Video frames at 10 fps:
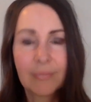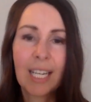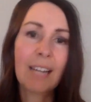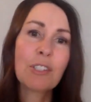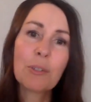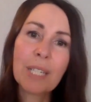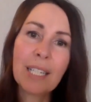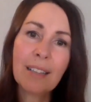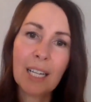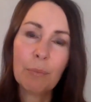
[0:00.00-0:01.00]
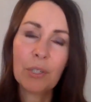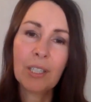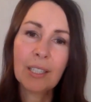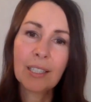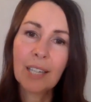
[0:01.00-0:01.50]
After reading that
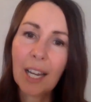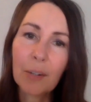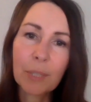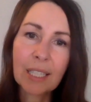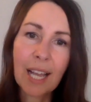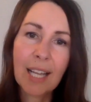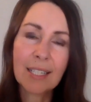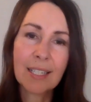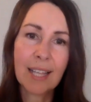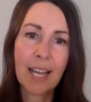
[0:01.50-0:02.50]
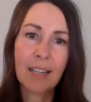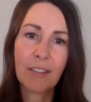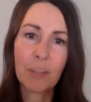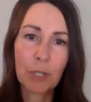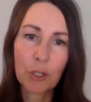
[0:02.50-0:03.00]
book, I realized that
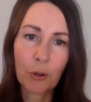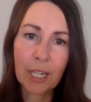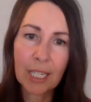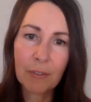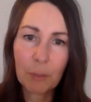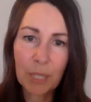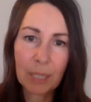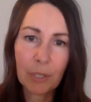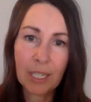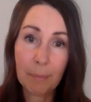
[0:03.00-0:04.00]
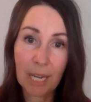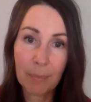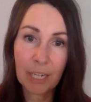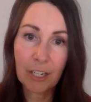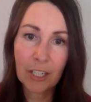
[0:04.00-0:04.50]
the majority of the people at my
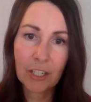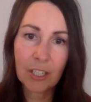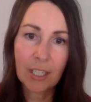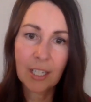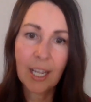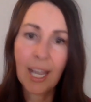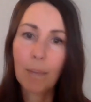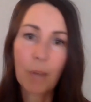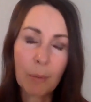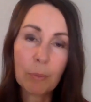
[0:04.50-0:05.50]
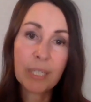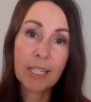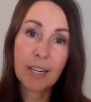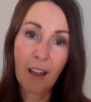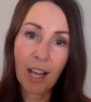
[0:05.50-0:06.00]
parish had probably
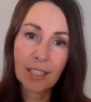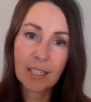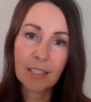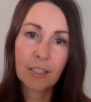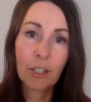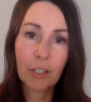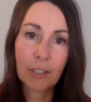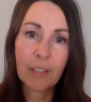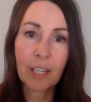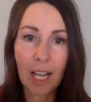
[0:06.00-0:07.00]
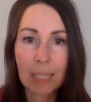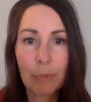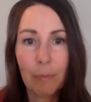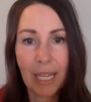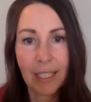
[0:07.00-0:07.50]
not heard the
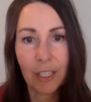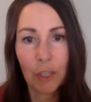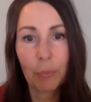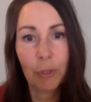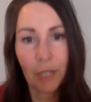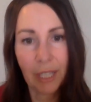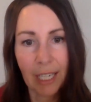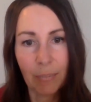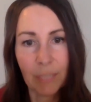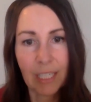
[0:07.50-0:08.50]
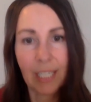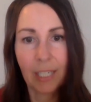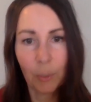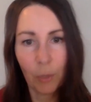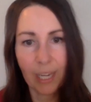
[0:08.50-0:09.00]
gospel message proclaimed
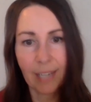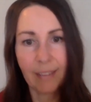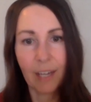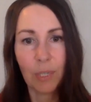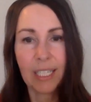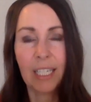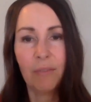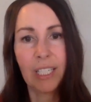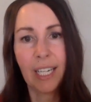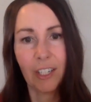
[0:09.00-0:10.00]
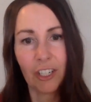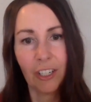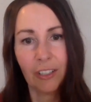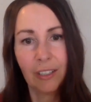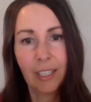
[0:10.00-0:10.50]
in a way that was
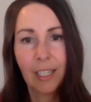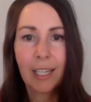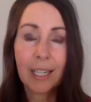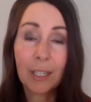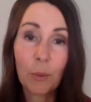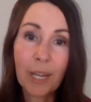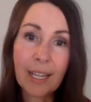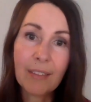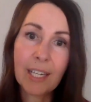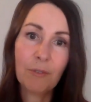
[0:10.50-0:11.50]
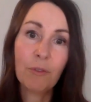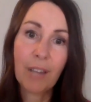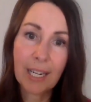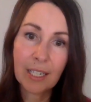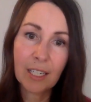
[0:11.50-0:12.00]
invitational, in a way that
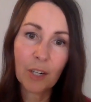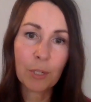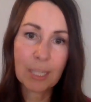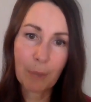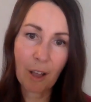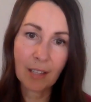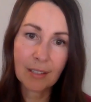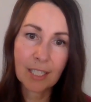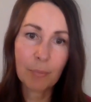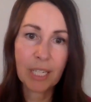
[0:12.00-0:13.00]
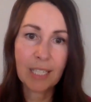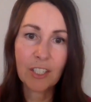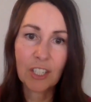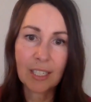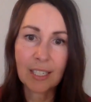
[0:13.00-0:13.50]
invited a response to place
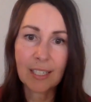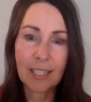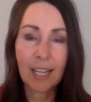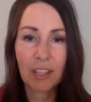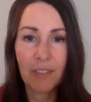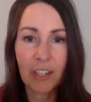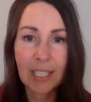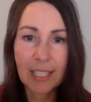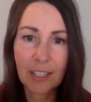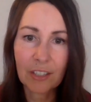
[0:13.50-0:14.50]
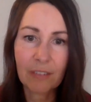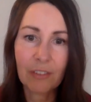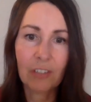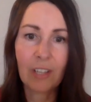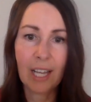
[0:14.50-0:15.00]
Jesus at the very center of
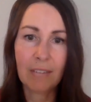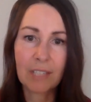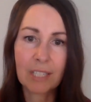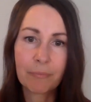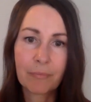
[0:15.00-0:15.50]
their lives.